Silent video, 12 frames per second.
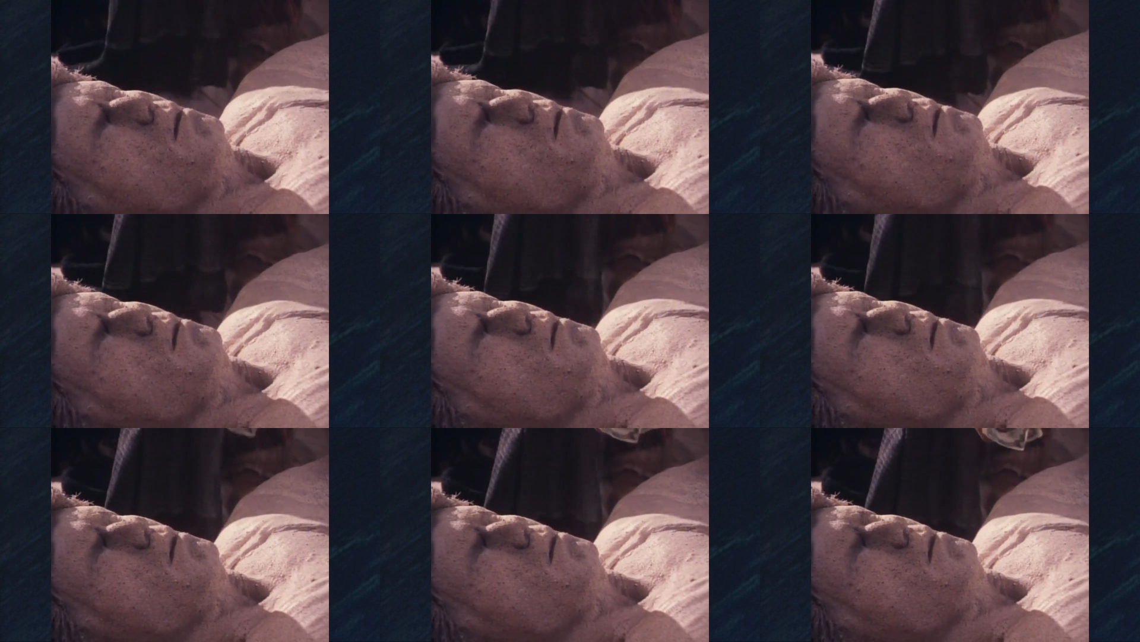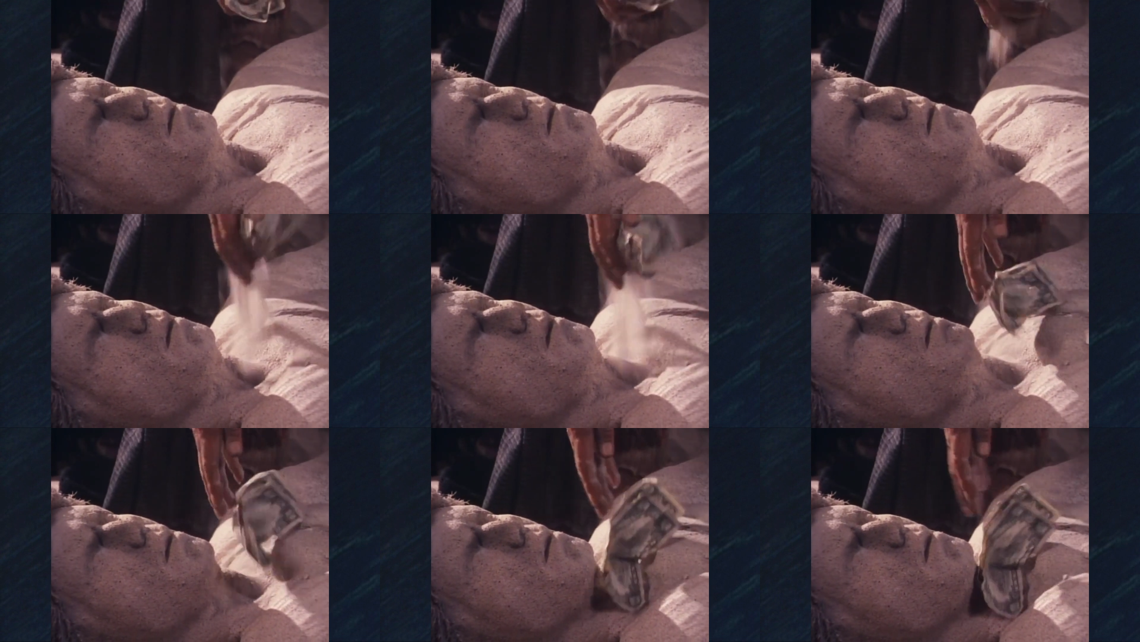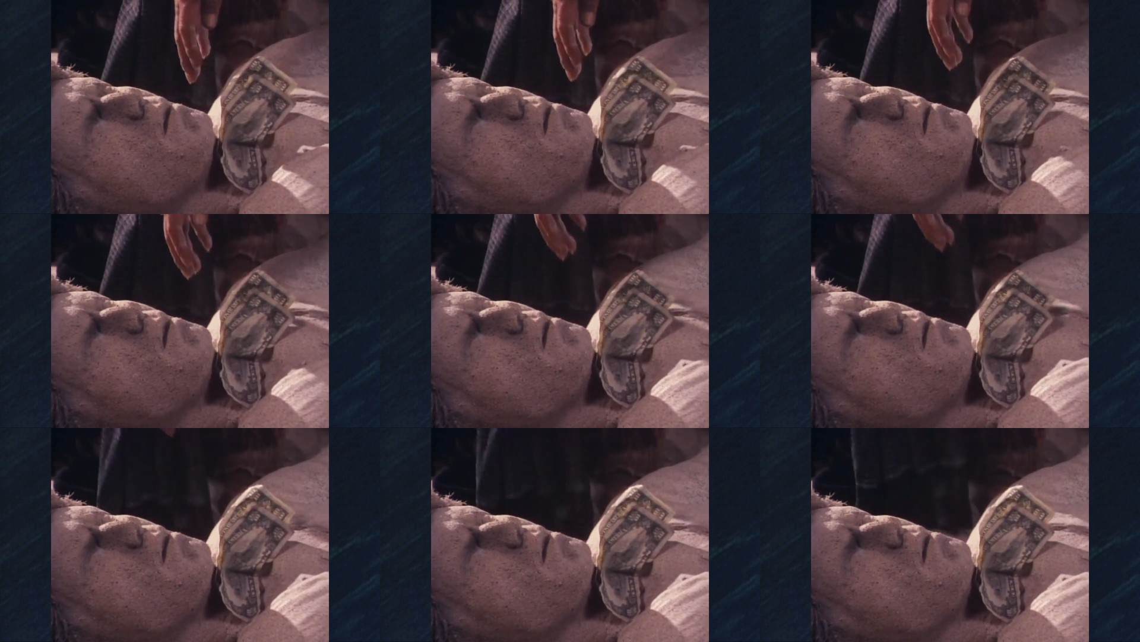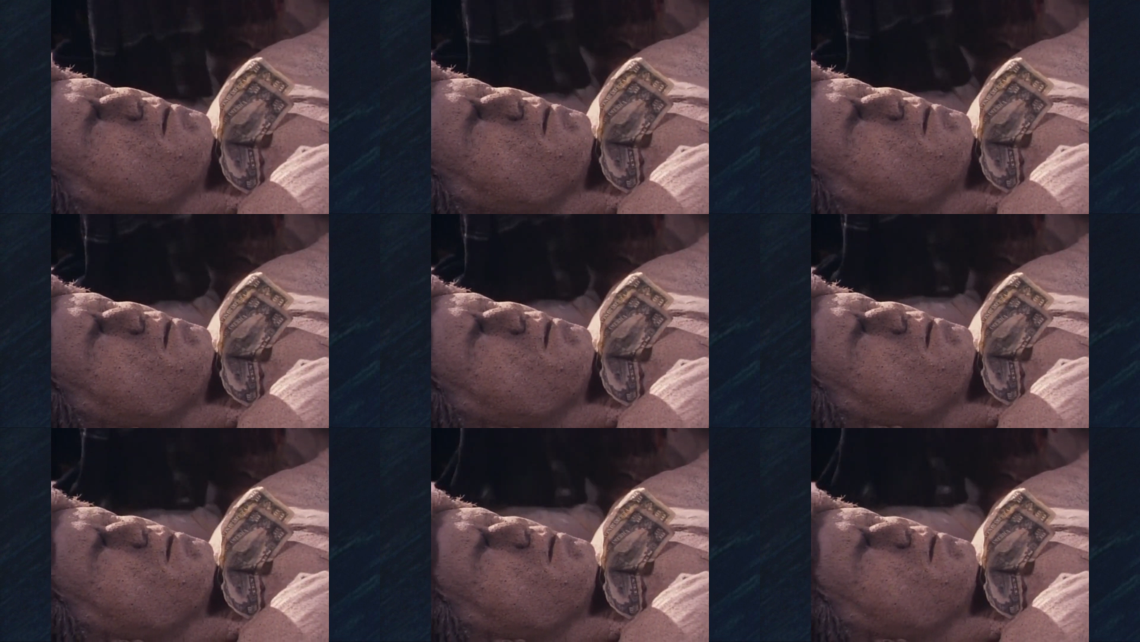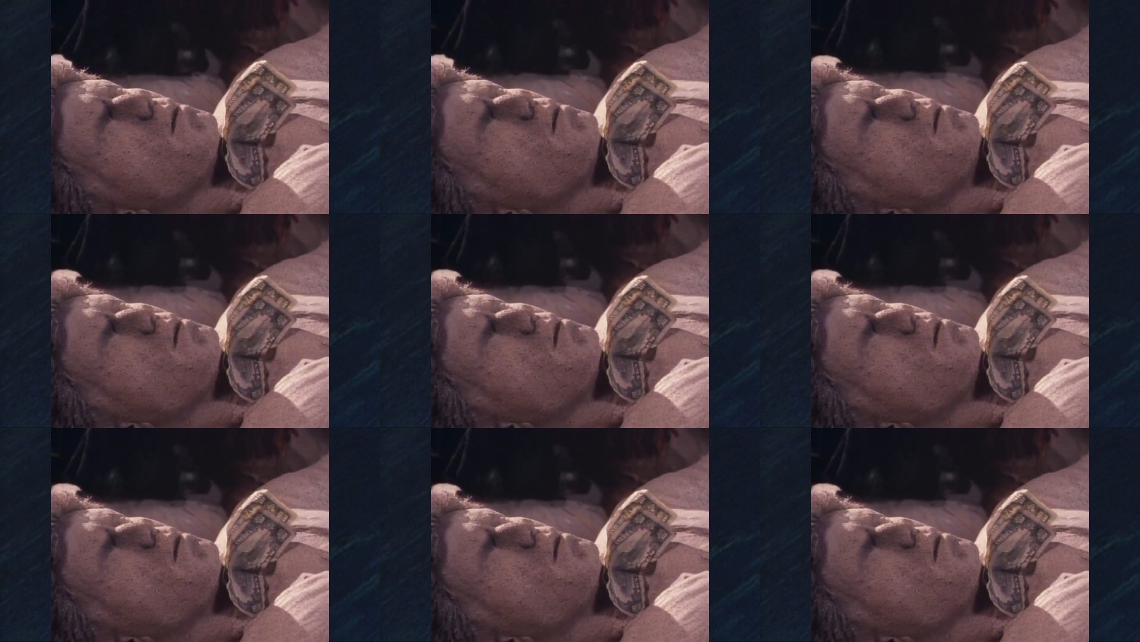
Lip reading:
(no speaker visible)